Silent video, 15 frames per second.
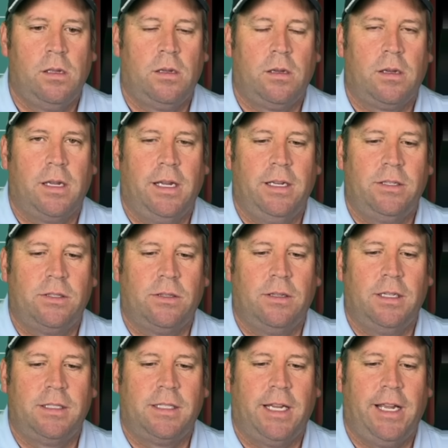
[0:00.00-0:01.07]
Okay, so
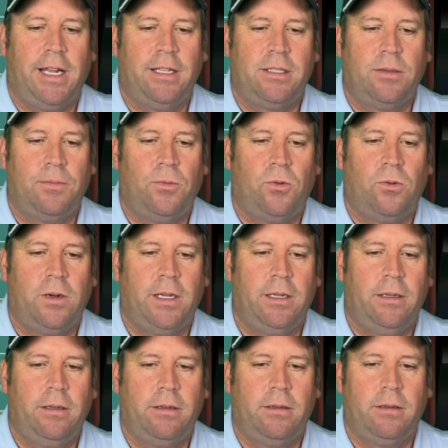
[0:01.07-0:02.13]
let's add some more
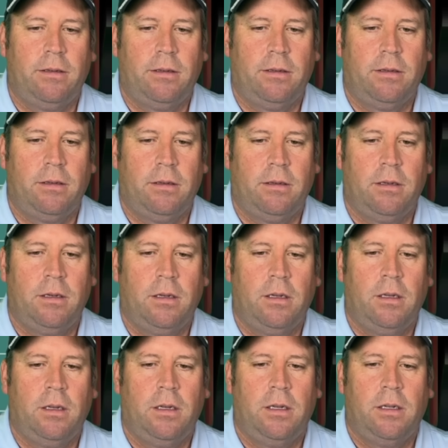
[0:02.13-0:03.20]
in.
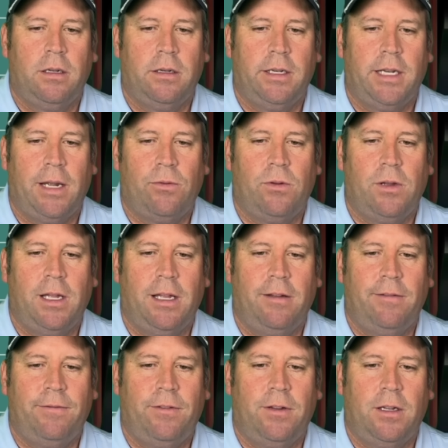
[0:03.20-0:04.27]
Now we'll
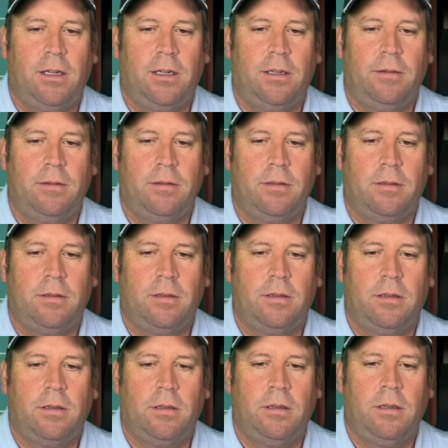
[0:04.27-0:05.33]
have uh,
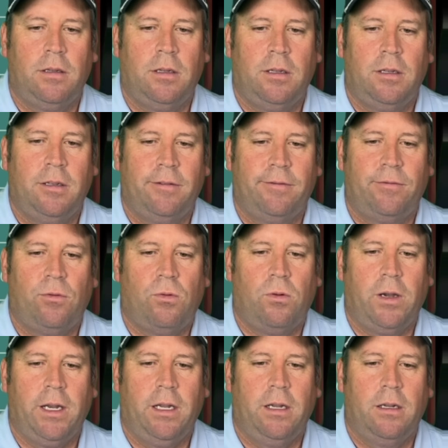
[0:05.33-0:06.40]

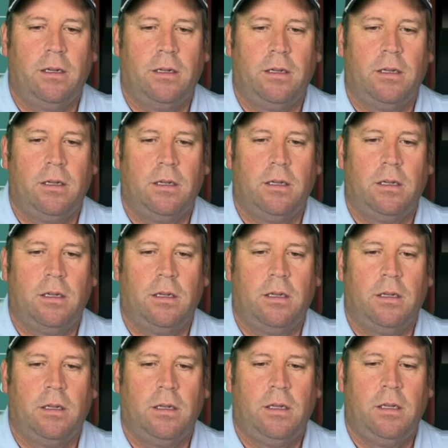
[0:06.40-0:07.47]
40
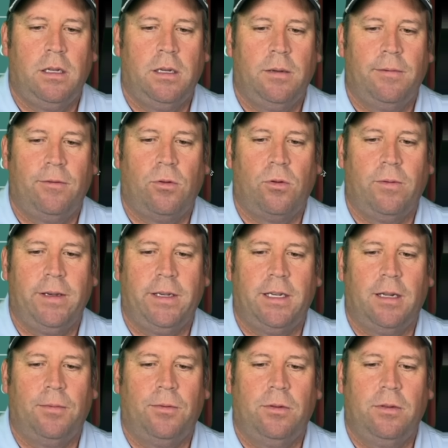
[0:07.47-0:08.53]
before we
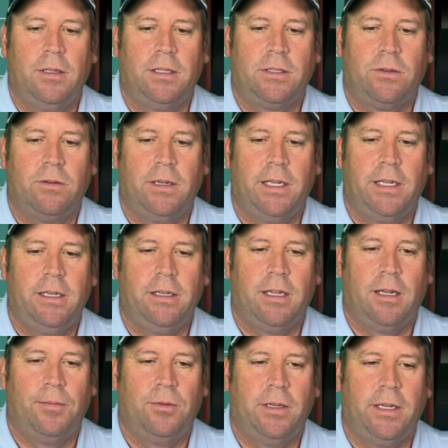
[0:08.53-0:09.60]
double. Let's go ahead and
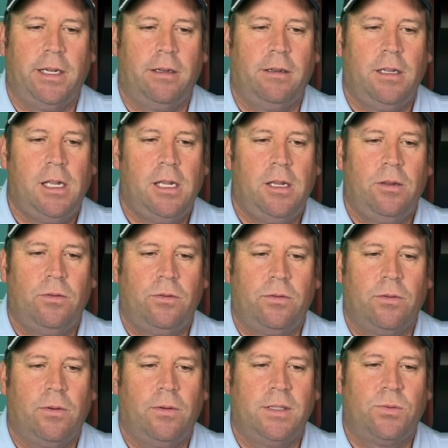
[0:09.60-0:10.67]
double now.
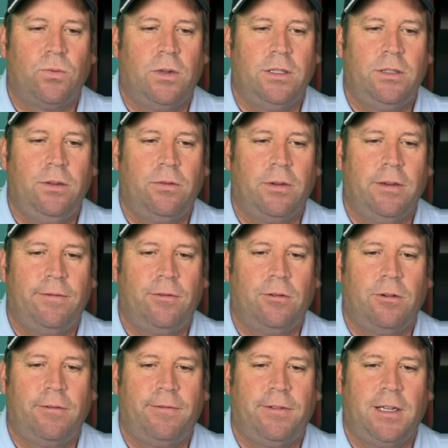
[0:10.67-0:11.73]
So it's 1, 2, 3,
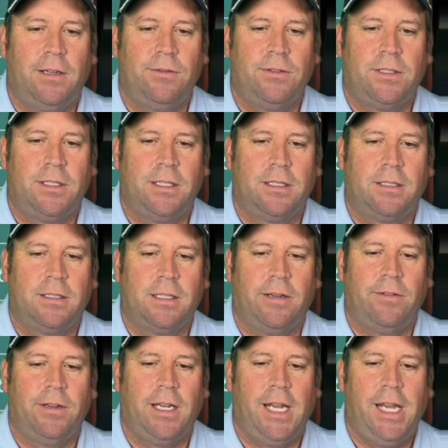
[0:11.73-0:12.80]
4, 5, 6,
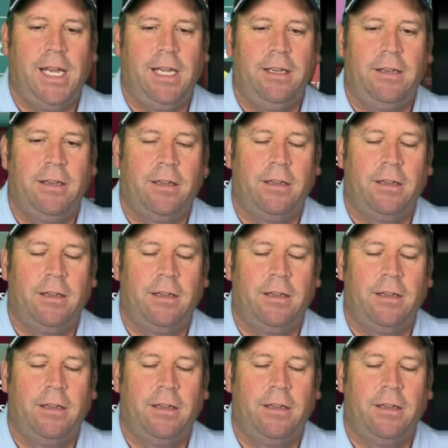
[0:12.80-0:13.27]
7, 8.